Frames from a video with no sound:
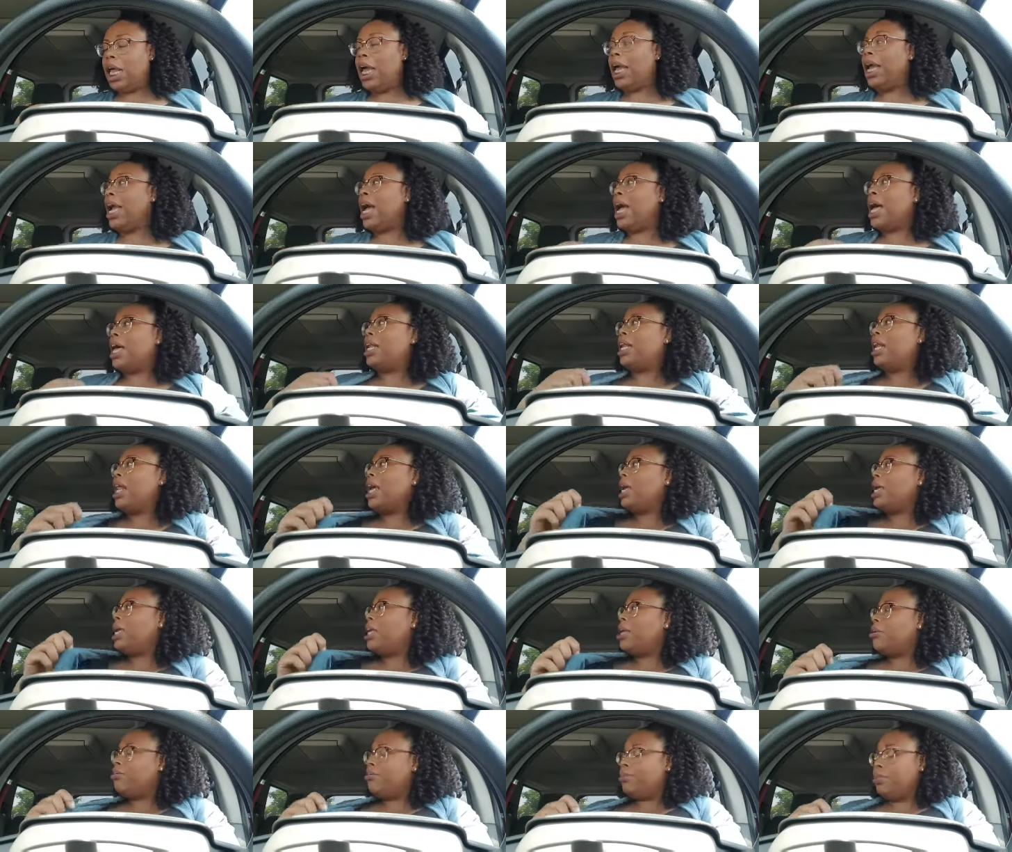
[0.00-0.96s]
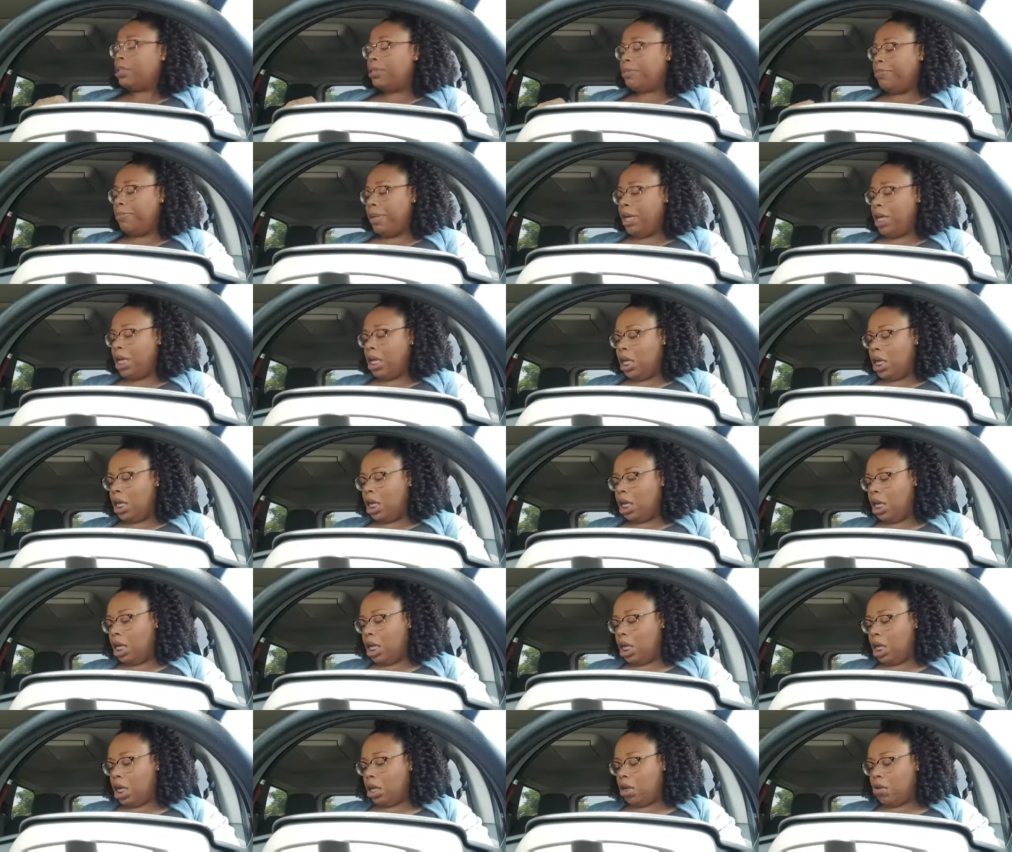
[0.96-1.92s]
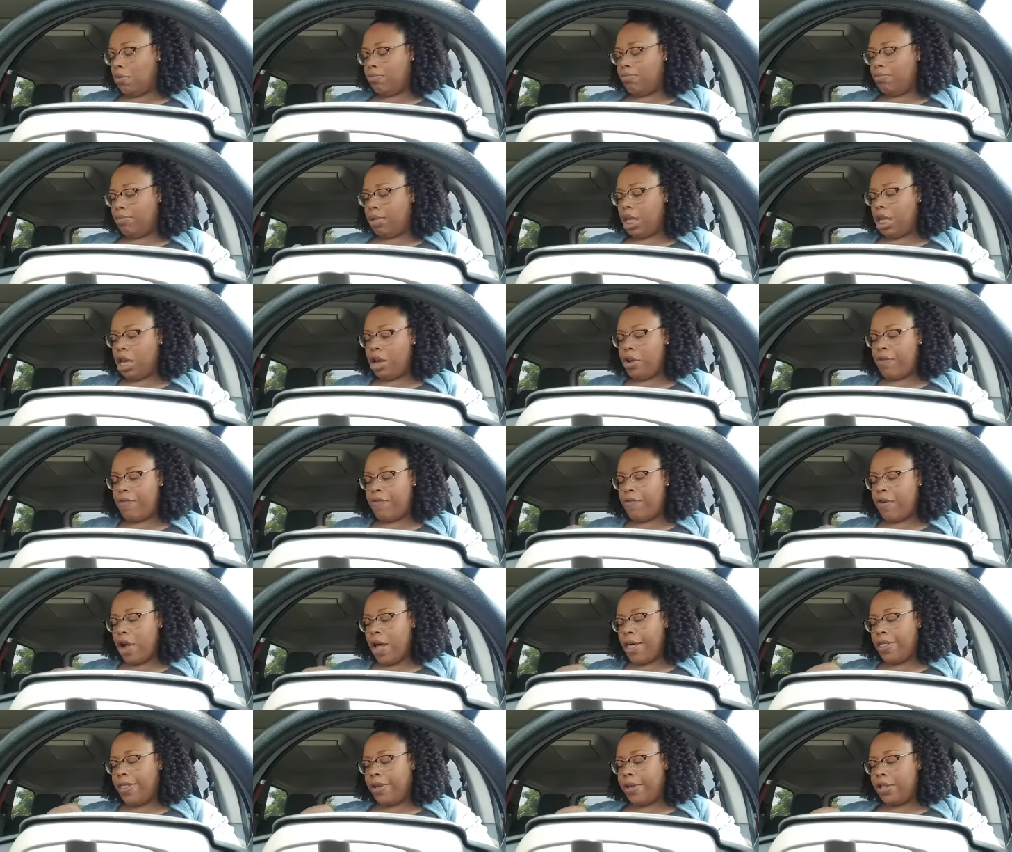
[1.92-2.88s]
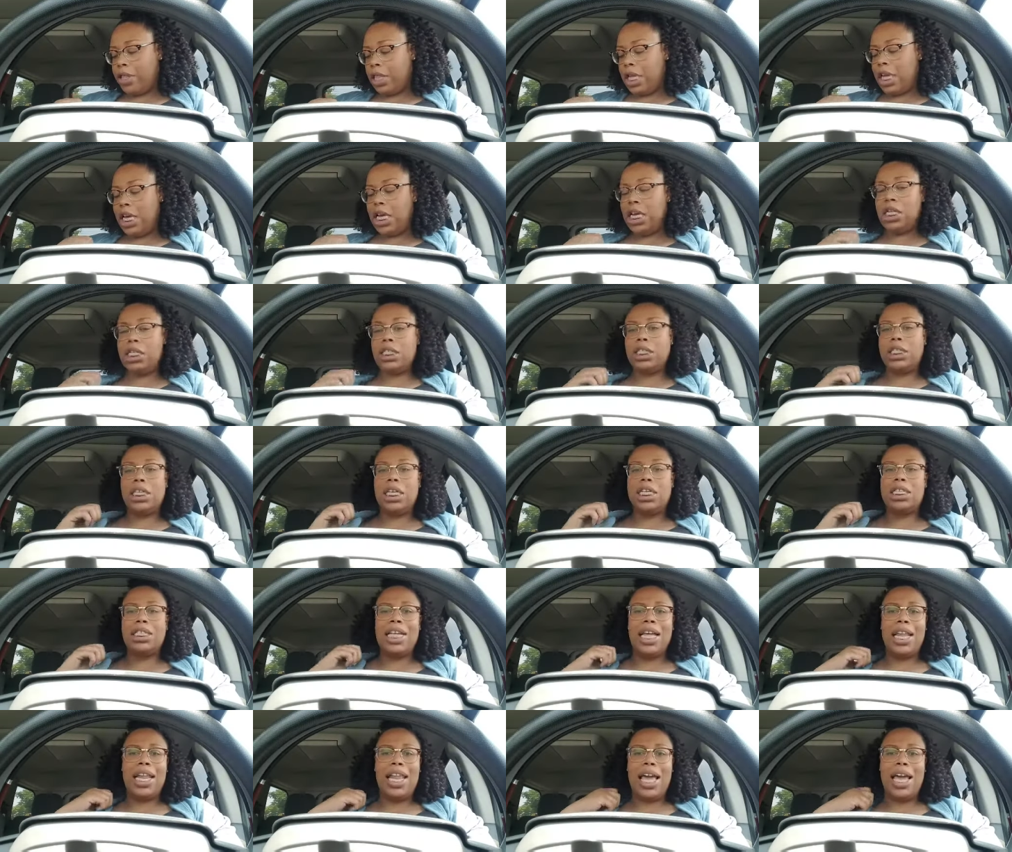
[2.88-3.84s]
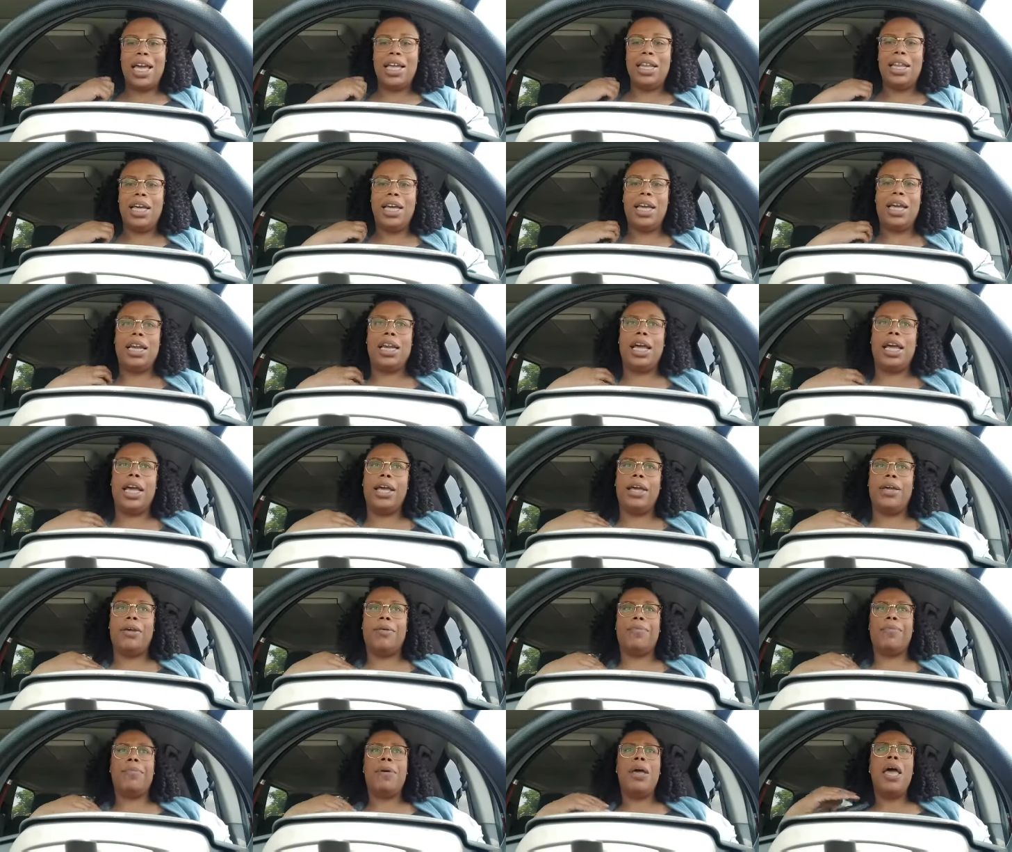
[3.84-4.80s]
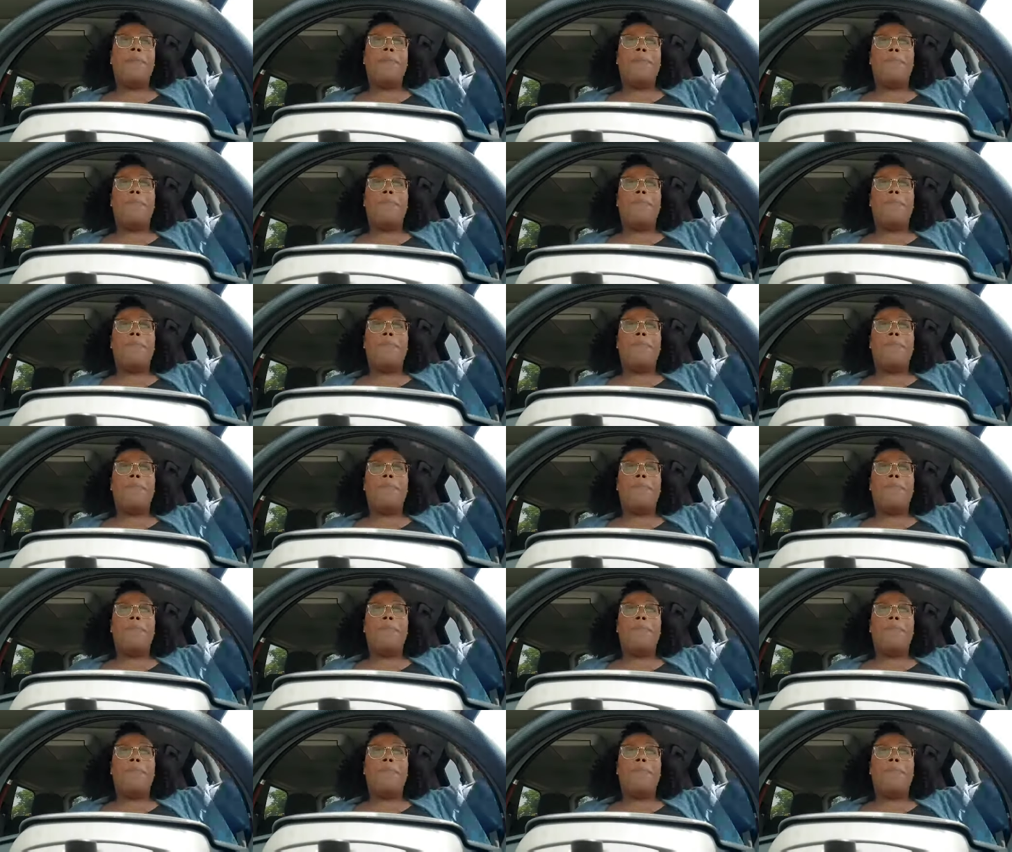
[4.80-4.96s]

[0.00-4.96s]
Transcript: Like, I'd like him to be here for other things because I like looking at him.